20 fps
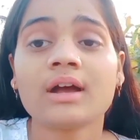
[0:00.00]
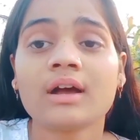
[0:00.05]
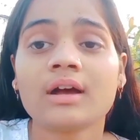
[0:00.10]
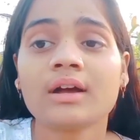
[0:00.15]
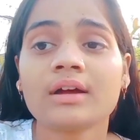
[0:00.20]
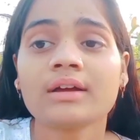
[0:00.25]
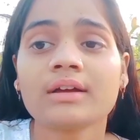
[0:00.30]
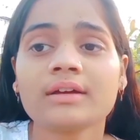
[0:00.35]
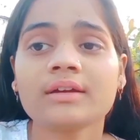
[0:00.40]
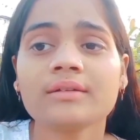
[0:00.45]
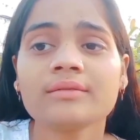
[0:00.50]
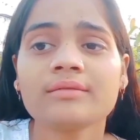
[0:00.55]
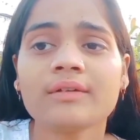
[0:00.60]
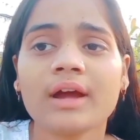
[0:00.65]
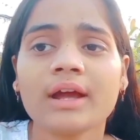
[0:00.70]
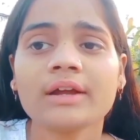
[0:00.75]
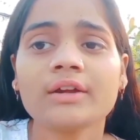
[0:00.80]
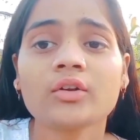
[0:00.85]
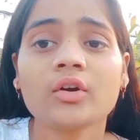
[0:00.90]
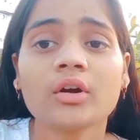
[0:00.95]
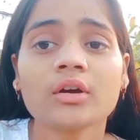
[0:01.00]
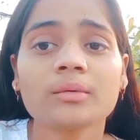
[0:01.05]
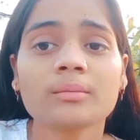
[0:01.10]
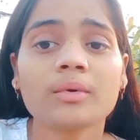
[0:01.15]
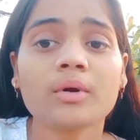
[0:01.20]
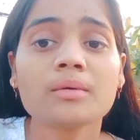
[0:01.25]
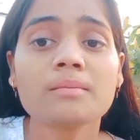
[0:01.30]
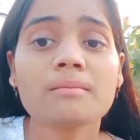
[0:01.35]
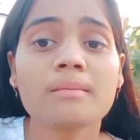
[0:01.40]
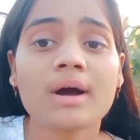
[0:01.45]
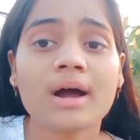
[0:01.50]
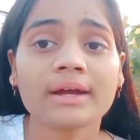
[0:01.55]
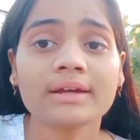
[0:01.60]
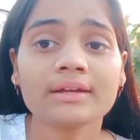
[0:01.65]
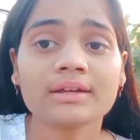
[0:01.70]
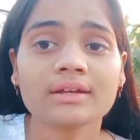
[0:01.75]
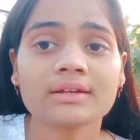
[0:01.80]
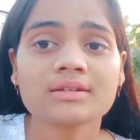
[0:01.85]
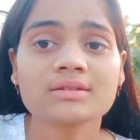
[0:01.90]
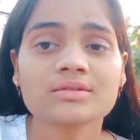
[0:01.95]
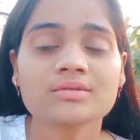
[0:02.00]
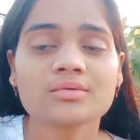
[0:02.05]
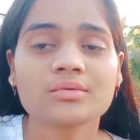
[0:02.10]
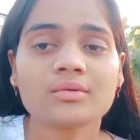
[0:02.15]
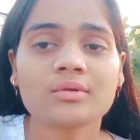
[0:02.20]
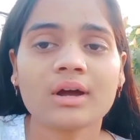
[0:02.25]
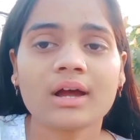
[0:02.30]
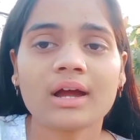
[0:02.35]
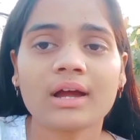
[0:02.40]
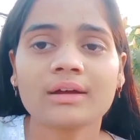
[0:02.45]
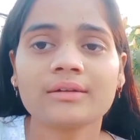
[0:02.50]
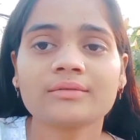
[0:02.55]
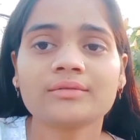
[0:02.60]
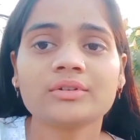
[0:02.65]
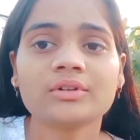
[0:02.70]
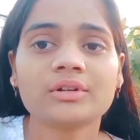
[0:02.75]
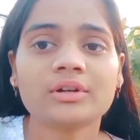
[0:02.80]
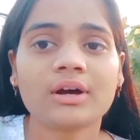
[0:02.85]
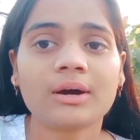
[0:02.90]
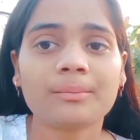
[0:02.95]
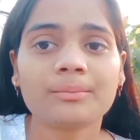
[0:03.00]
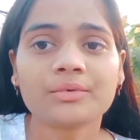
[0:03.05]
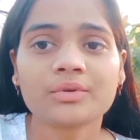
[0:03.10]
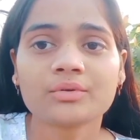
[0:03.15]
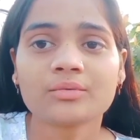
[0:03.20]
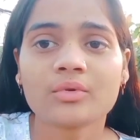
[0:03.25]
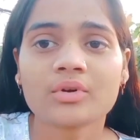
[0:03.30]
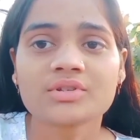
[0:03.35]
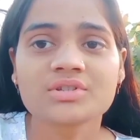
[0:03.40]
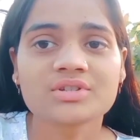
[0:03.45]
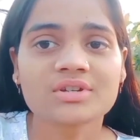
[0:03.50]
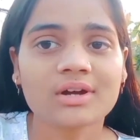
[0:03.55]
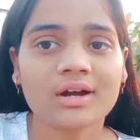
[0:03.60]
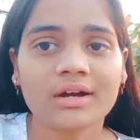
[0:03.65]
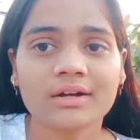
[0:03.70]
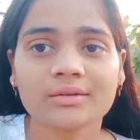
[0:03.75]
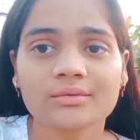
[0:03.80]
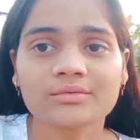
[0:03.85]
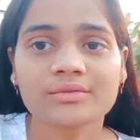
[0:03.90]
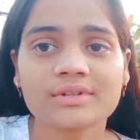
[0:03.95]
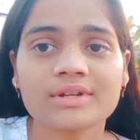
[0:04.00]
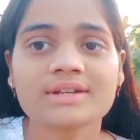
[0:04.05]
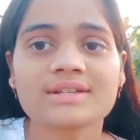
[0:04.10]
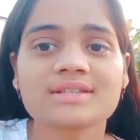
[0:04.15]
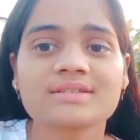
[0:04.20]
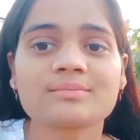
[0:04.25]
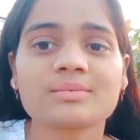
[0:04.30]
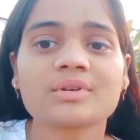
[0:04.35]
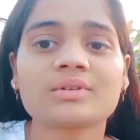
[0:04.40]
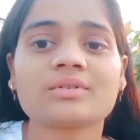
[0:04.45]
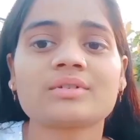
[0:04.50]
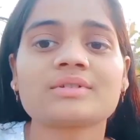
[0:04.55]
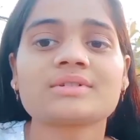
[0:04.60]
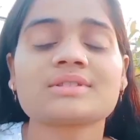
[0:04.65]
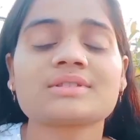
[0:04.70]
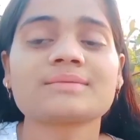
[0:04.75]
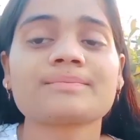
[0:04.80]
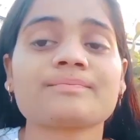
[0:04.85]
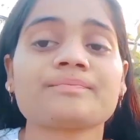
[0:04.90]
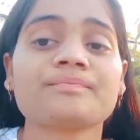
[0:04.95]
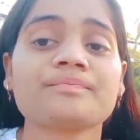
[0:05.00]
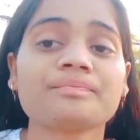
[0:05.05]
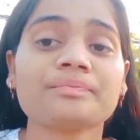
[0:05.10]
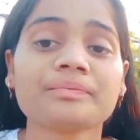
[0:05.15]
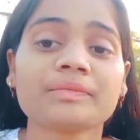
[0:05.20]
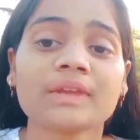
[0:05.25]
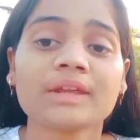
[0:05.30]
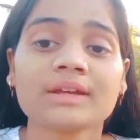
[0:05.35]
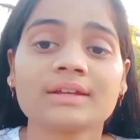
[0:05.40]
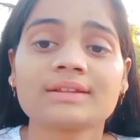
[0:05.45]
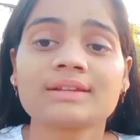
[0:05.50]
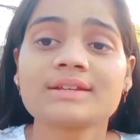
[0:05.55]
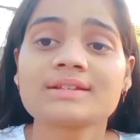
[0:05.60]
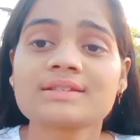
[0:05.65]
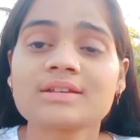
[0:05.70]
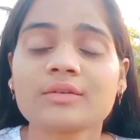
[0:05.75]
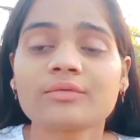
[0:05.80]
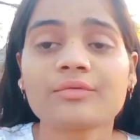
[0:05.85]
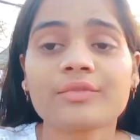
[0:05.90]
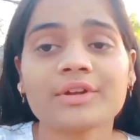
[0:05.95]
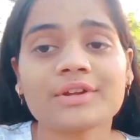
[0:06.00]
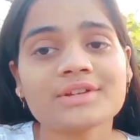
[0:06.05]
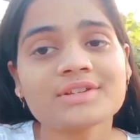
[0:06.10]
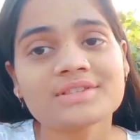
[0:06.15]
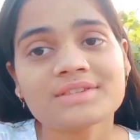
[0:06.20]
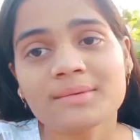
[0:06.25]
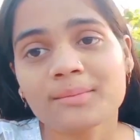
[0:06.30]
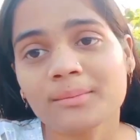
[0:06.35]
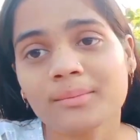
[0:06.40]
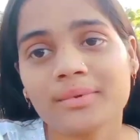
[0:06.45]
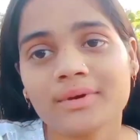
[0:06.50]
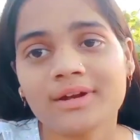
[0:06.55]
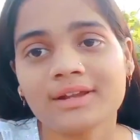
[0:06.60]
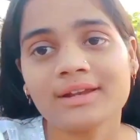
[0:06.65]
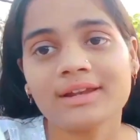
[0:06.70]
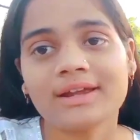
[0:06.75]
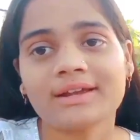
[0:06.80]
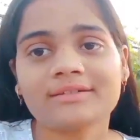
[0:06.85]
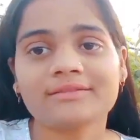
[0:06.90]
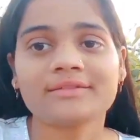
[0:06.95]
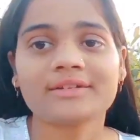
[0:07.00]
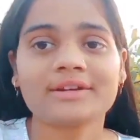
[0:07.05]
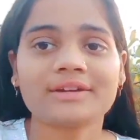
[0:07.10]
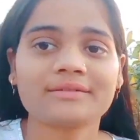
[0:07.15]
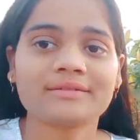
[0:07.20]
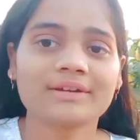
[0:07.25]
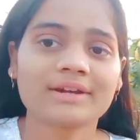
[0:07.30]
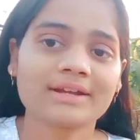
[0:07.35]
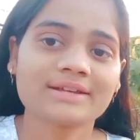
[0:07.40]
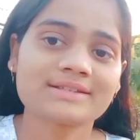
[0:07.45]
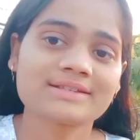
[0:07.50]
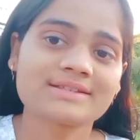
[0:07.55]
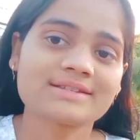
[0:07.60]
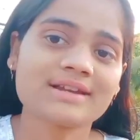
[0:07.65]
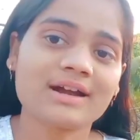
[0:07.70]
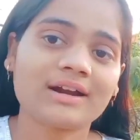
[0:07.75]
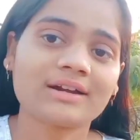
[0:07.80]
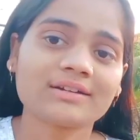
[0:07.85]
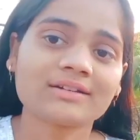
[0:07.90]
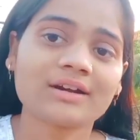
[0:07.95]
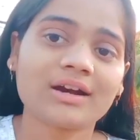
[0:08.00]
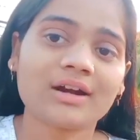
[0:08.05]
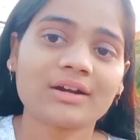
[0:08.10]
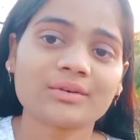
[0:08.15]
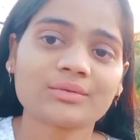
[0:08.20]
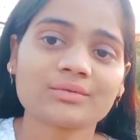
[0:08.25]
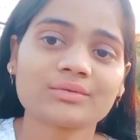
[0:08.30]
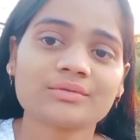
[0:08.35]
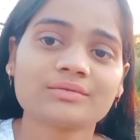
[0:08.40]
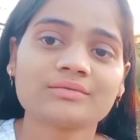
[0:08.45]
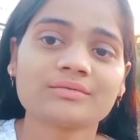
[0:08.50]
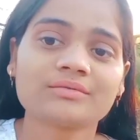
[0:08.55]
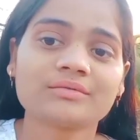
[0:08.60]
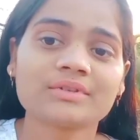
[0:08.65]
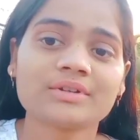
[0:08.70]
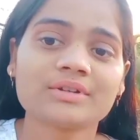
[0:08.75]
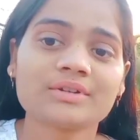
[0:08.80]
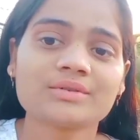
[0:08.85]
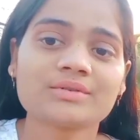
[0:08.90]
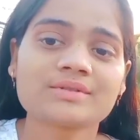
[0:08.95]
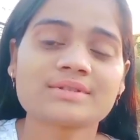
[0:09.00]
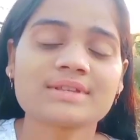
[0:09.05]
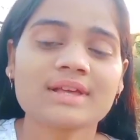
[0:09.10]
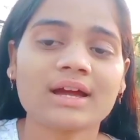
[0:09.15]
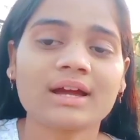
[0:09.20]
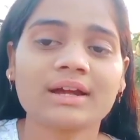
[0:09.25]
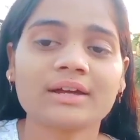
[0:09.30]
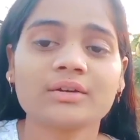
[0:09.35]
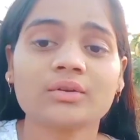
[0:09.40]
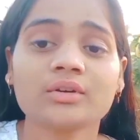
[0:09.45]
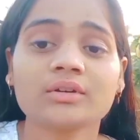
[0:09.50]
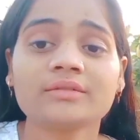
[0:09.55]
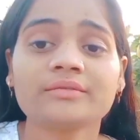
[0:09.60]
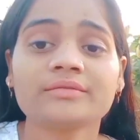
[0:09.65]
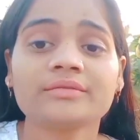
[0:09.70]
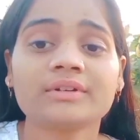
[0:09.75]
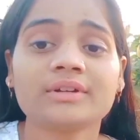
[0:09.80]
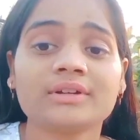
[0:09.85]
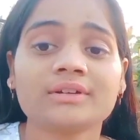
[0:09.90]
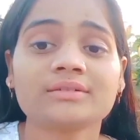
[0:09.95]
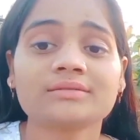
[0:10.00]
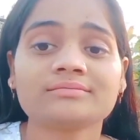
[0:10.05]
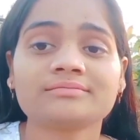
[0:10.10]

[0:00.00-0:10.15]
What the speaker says: if I talk about my case, so I would love to watch cartoon, yes, because these are very simple, and whenever I start cartoon videos I don't feel